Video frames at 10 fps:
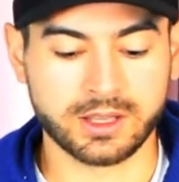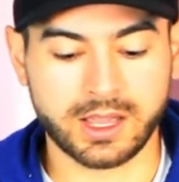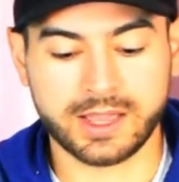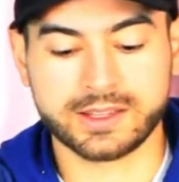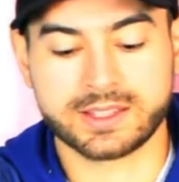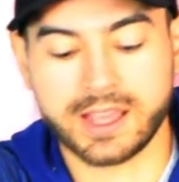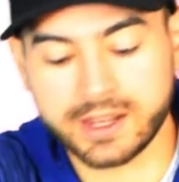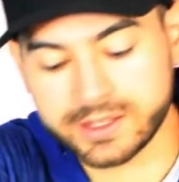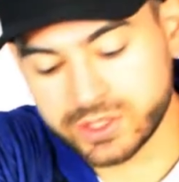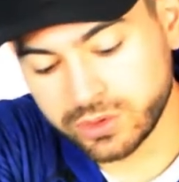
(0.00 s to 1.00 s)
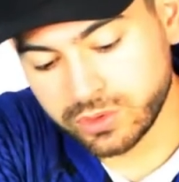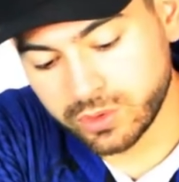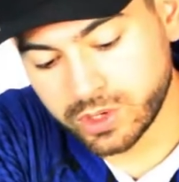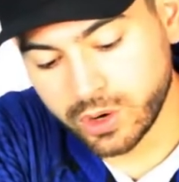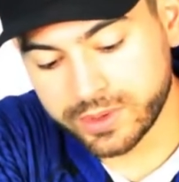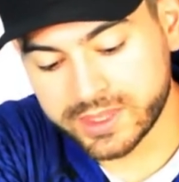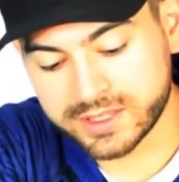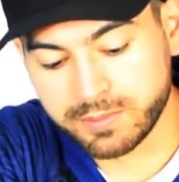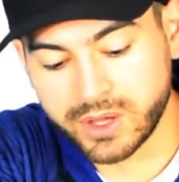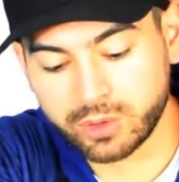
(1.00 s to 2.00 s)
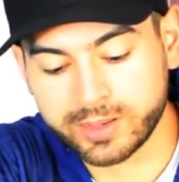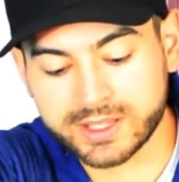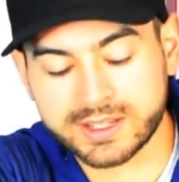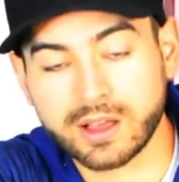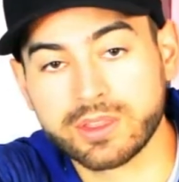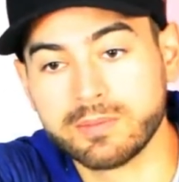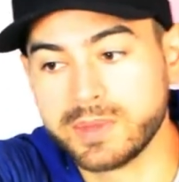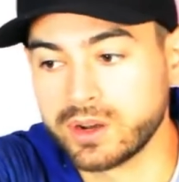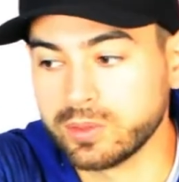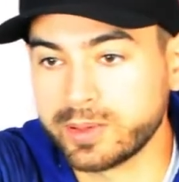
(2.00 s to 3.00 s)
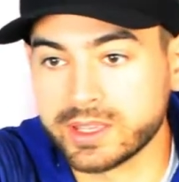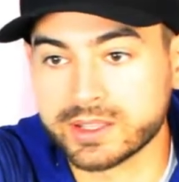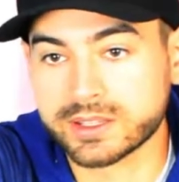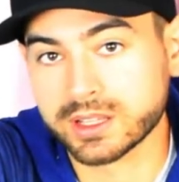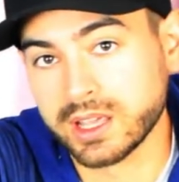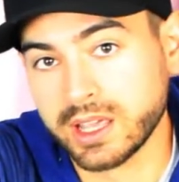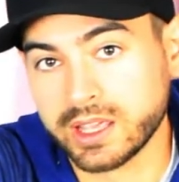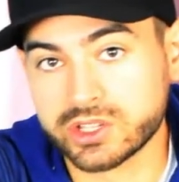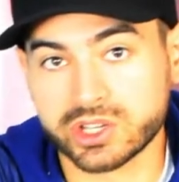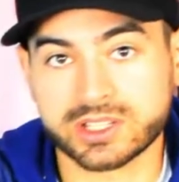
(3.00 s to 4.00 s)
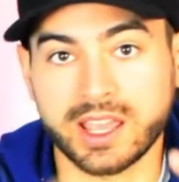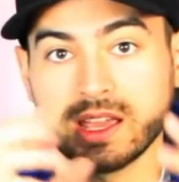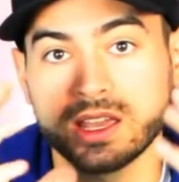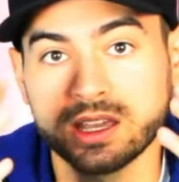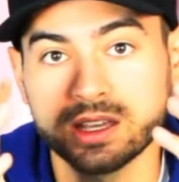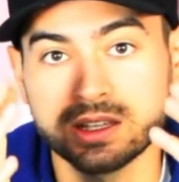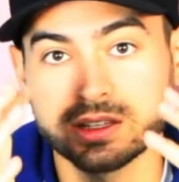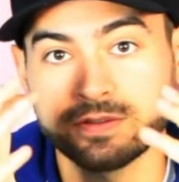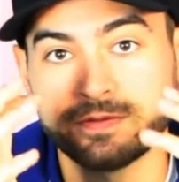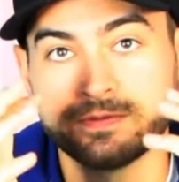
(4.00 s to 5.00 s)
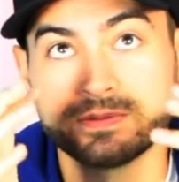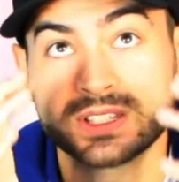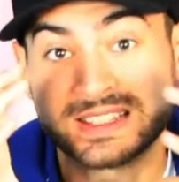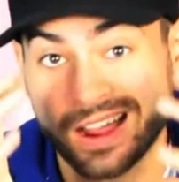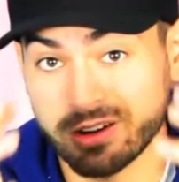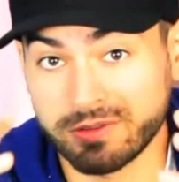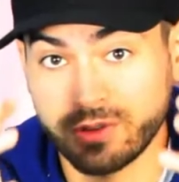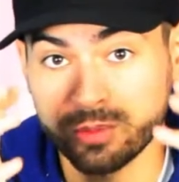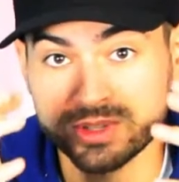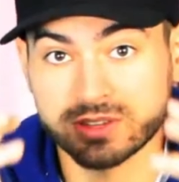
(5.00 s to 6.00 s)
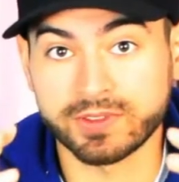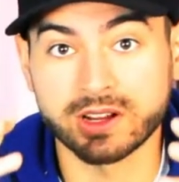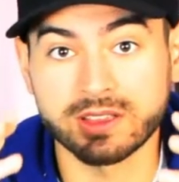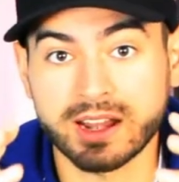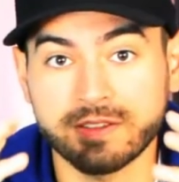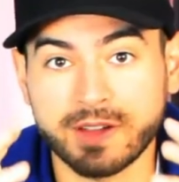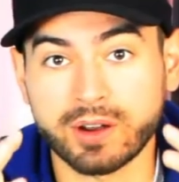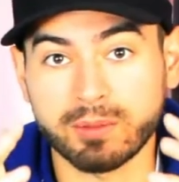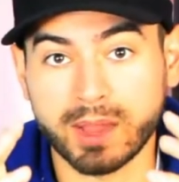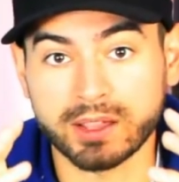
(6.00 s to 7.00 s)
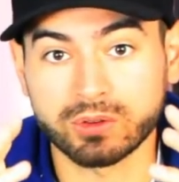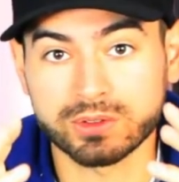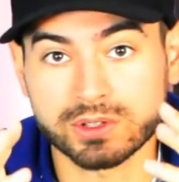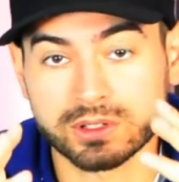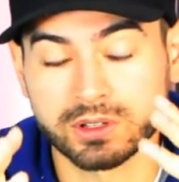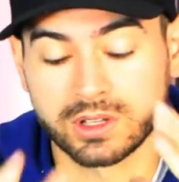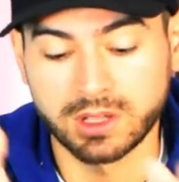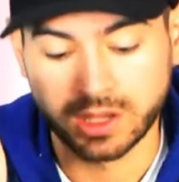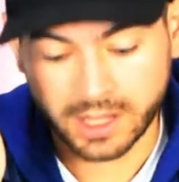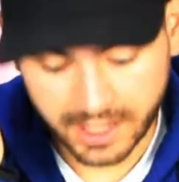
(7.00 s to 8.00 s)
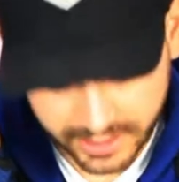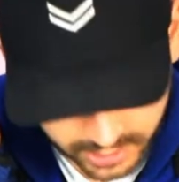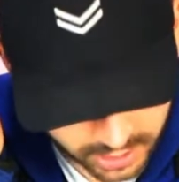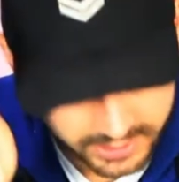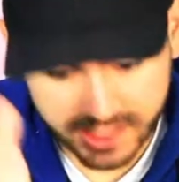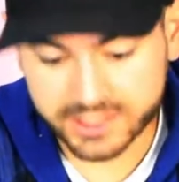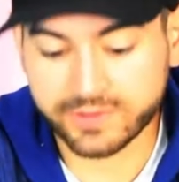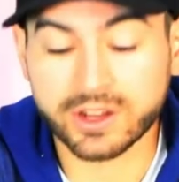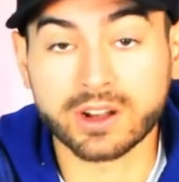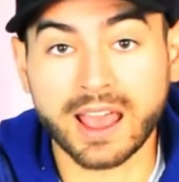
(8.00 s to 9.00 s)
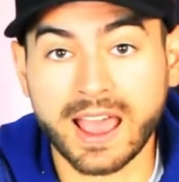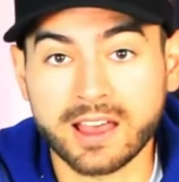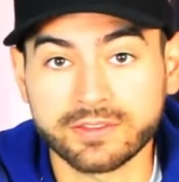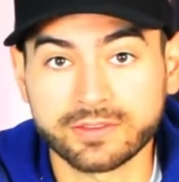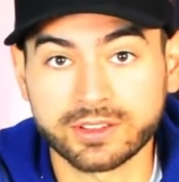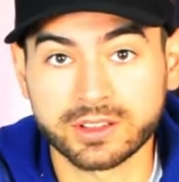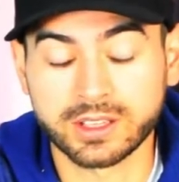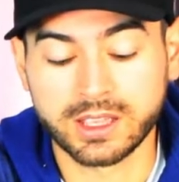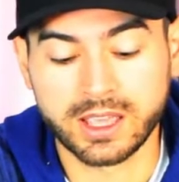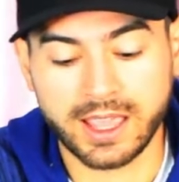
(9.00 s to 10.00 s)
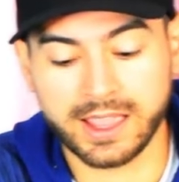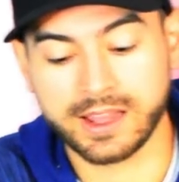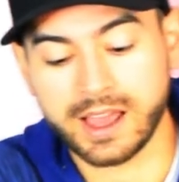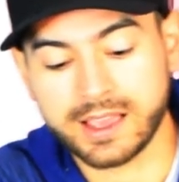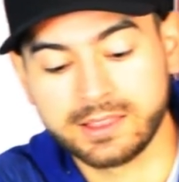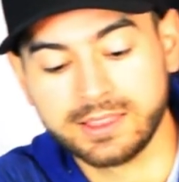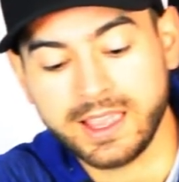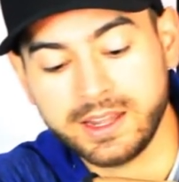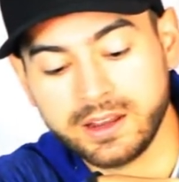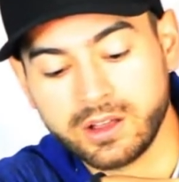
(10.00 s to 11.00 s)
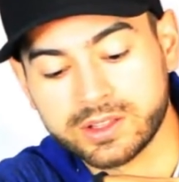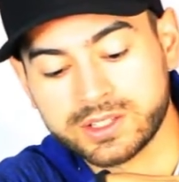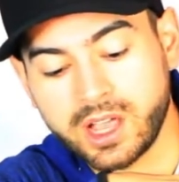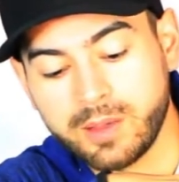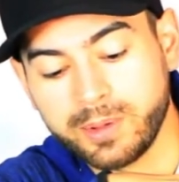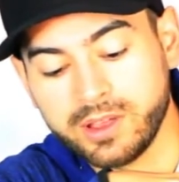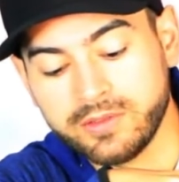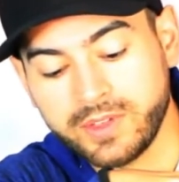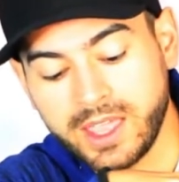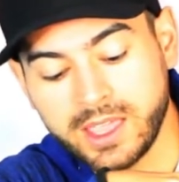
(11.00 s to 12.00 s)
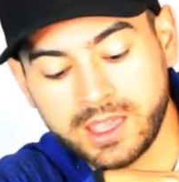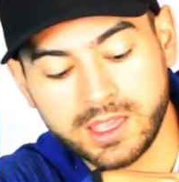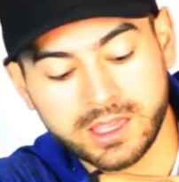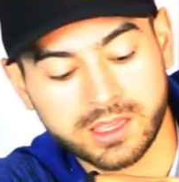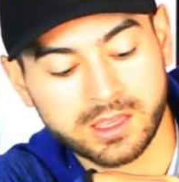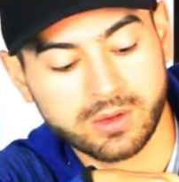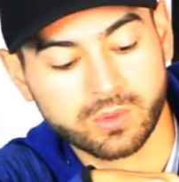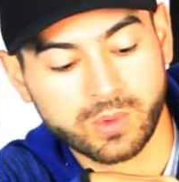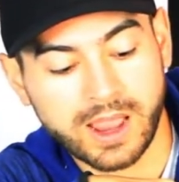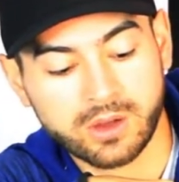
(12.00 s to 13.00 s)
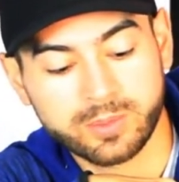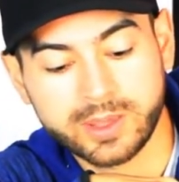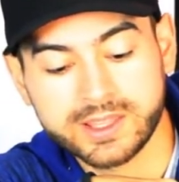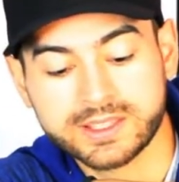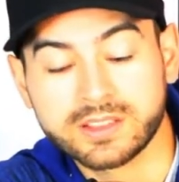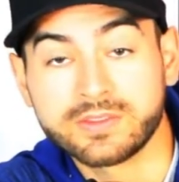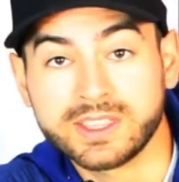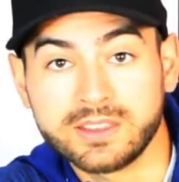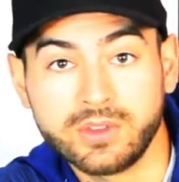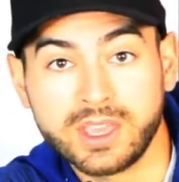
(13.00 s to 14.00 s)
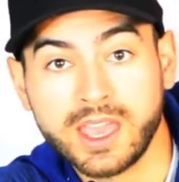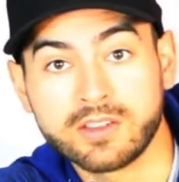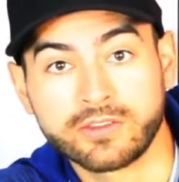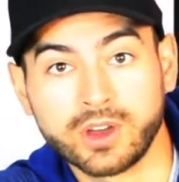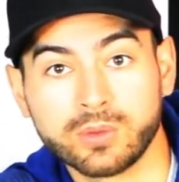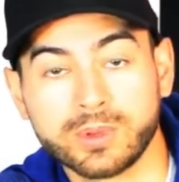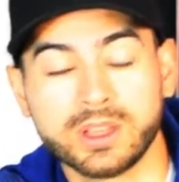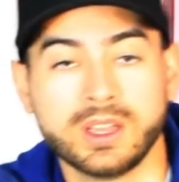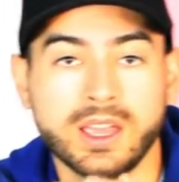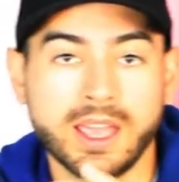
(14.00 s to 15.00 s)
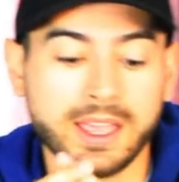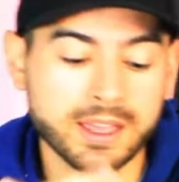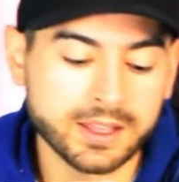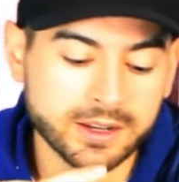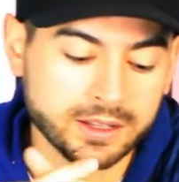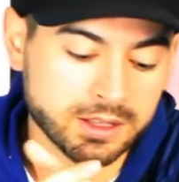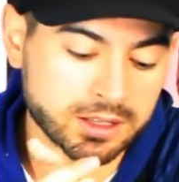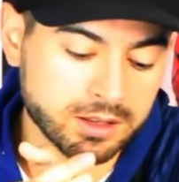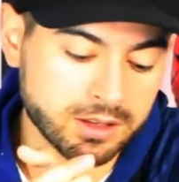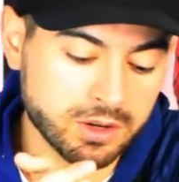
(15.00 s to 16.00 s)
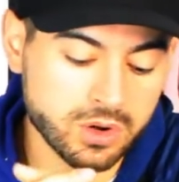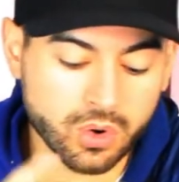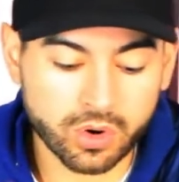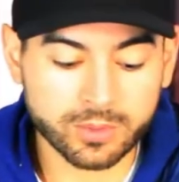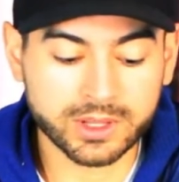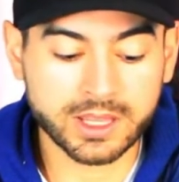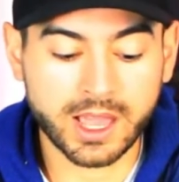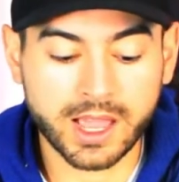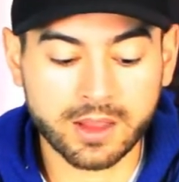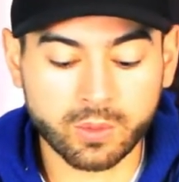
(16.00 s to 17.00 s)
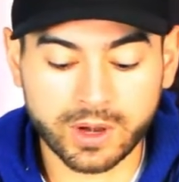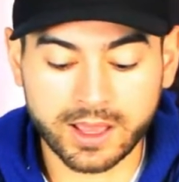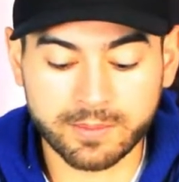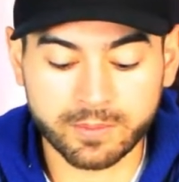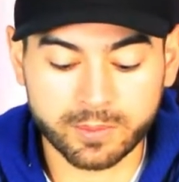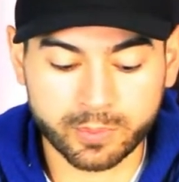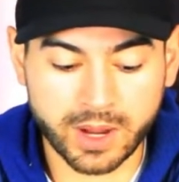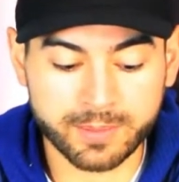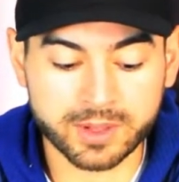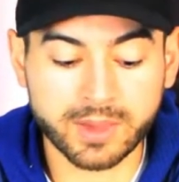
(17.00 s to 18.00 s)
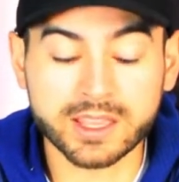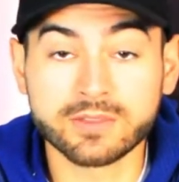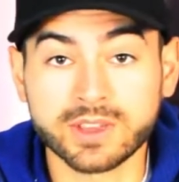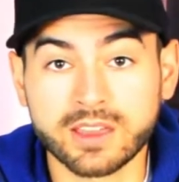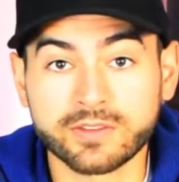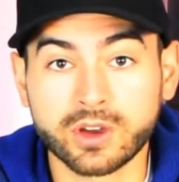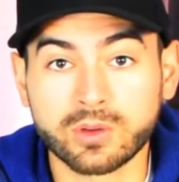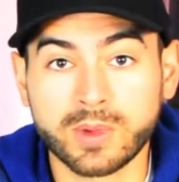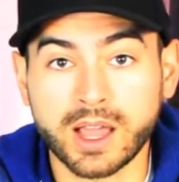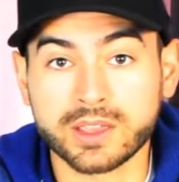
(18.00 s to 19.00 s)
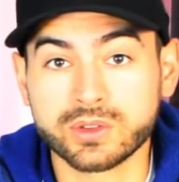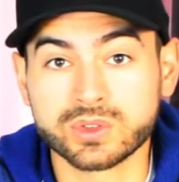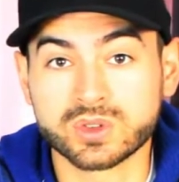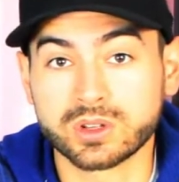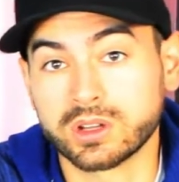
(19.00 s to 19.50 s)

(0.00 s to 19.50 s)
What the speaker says: I decided to go with this middle piece. Now the middle piece is just a styrofoam sphere that I found at Michael's. I cut that sphere in half and I laid it on top of a round piece of EVA foam. And normally when I'm prepping my EVA foam, I use